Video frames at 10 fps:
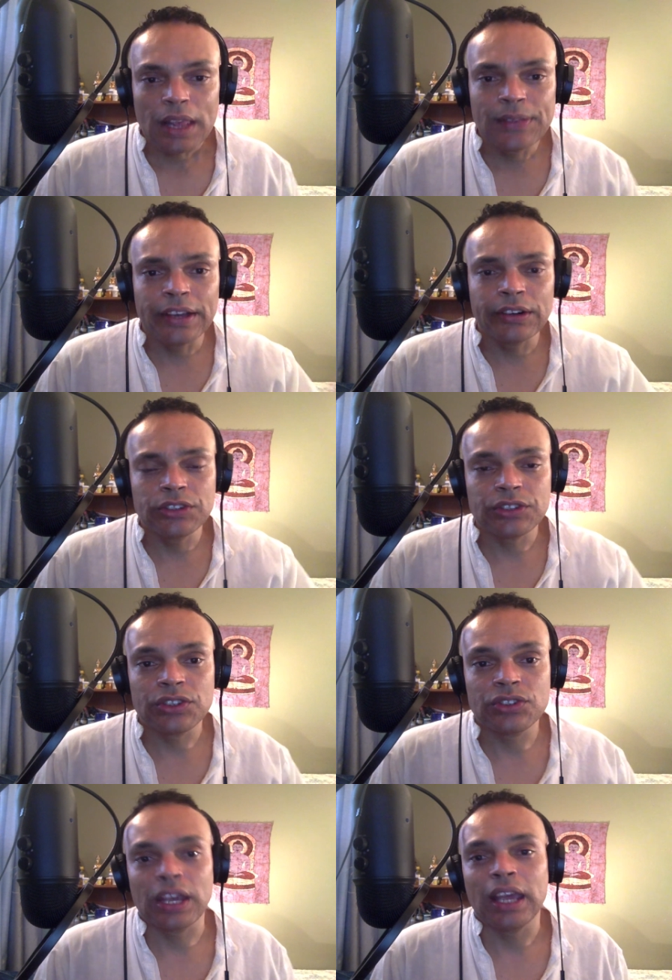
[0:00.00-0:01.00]
there is a
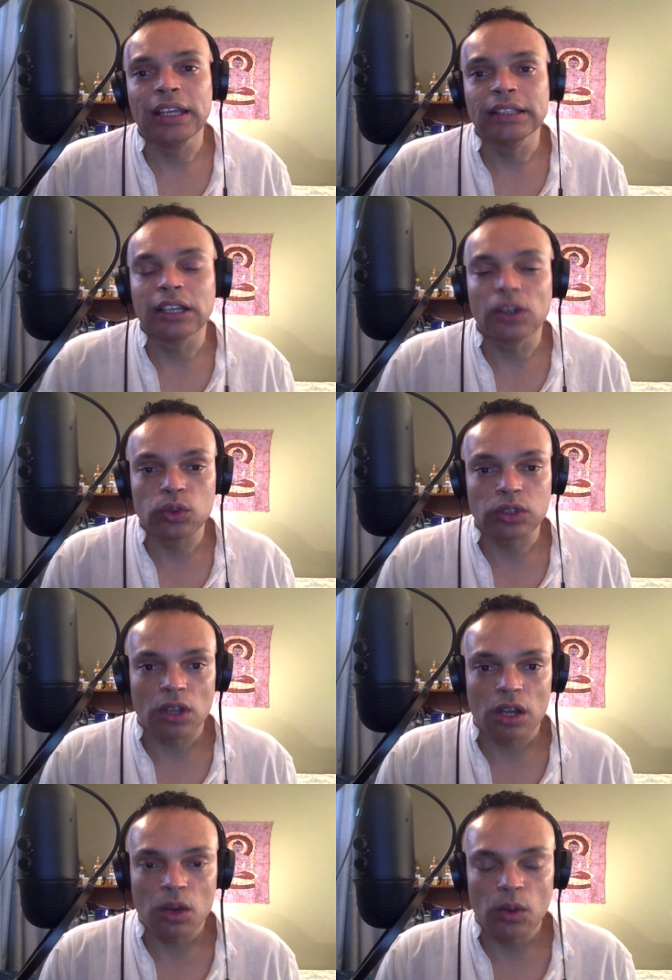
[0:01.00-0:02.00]
saying that goes
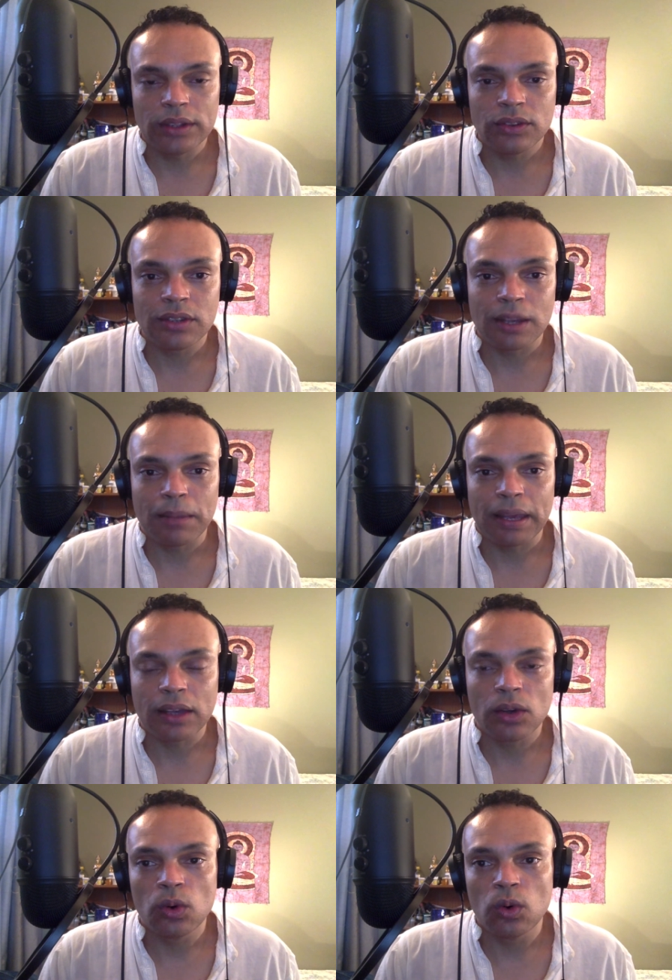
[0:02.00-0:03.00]
along with Sebek,
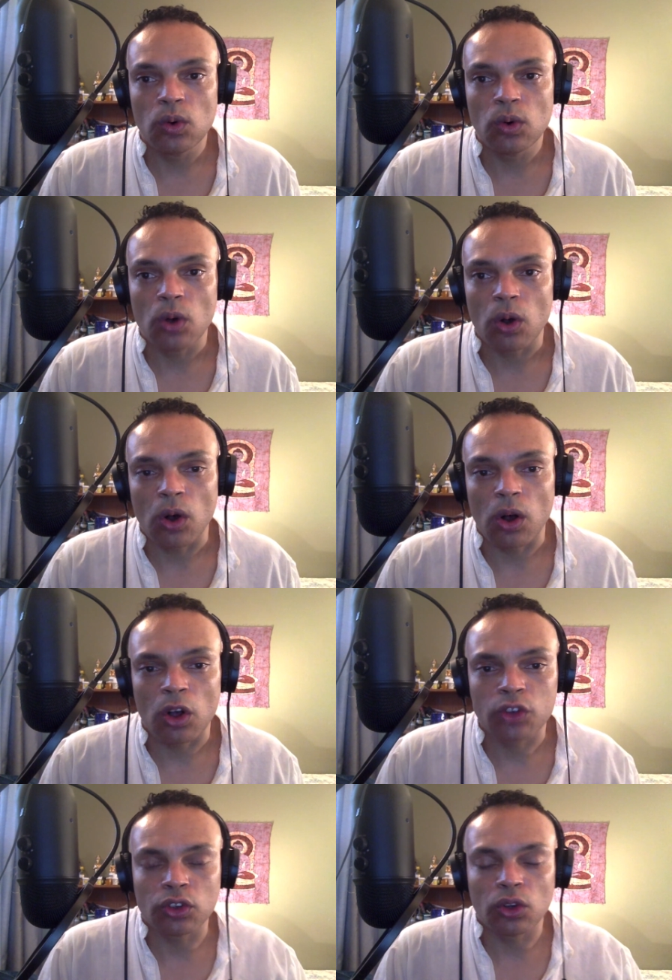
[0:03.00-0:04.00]
who
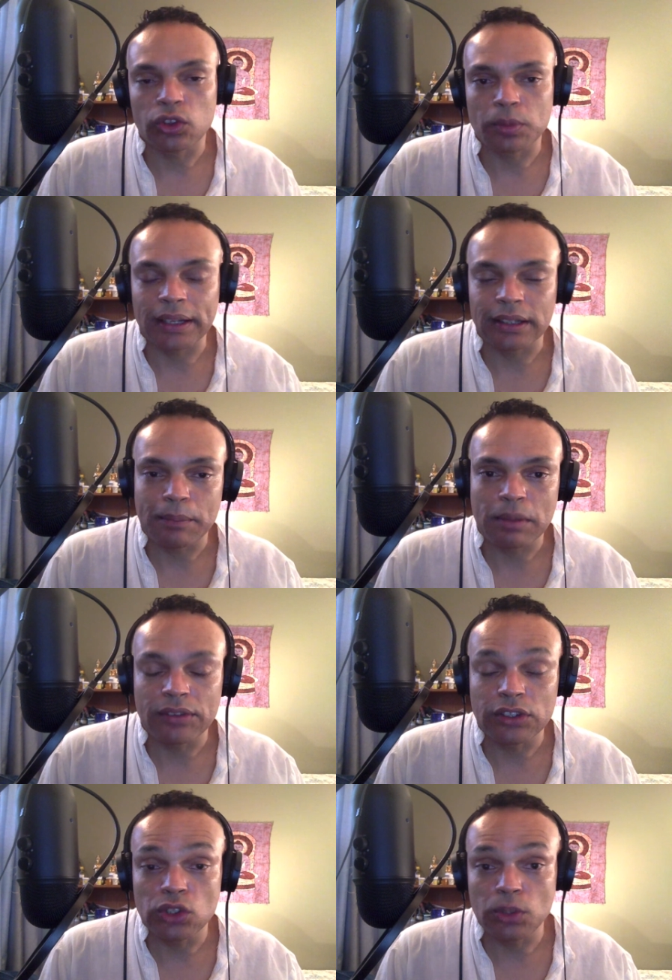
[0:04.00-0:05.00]
also goes by the name of
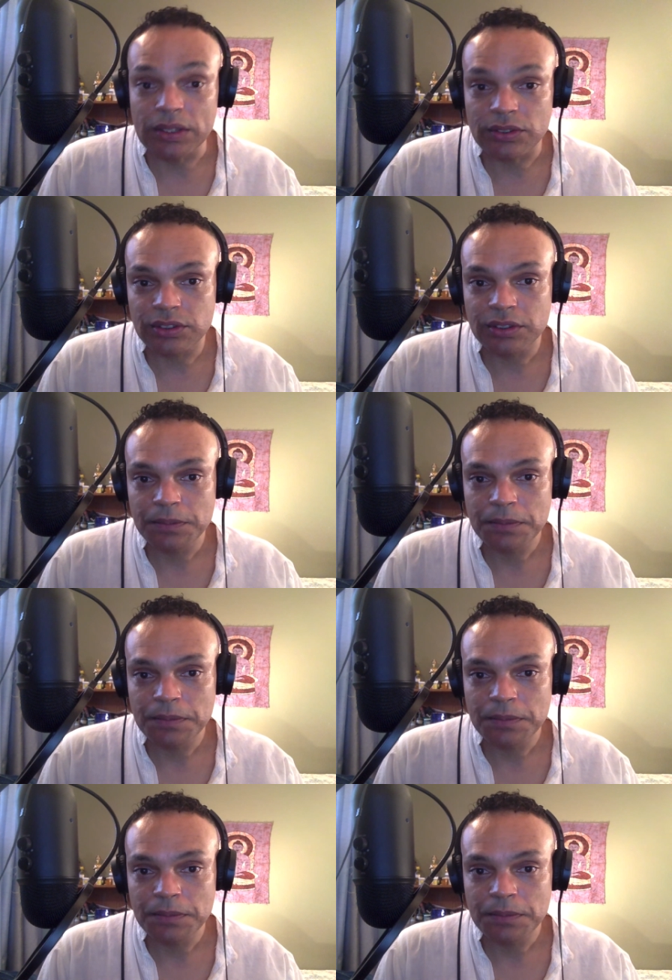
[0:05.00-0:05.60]
Anubis.